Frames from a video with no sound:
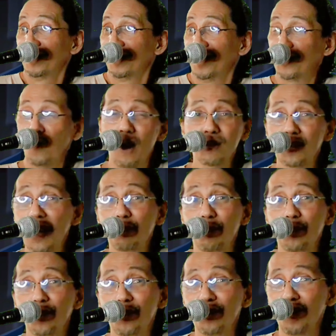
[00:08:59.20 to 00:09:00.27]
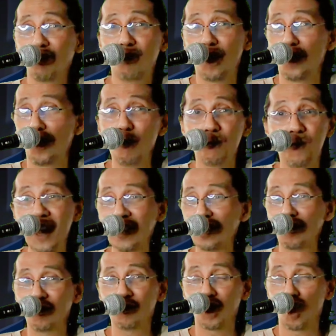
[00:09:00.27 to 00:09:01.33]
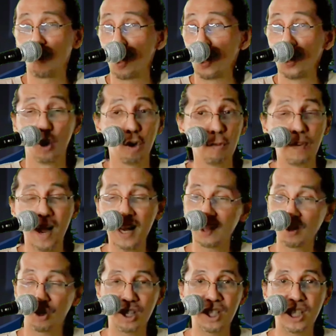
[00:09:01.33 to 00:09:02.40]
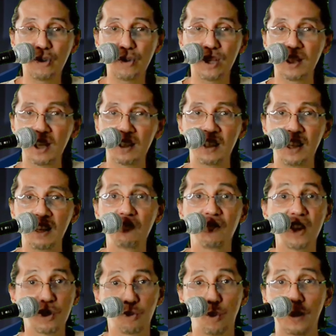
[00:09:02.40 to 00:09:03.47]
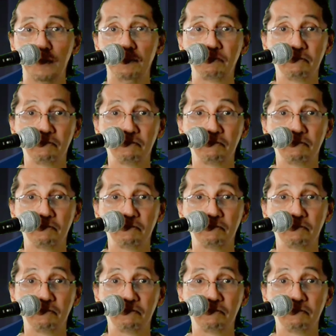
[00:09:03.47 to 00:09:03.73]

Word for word: As far as I'm concerned, there are no backstory. There were no backstory sequences in this one.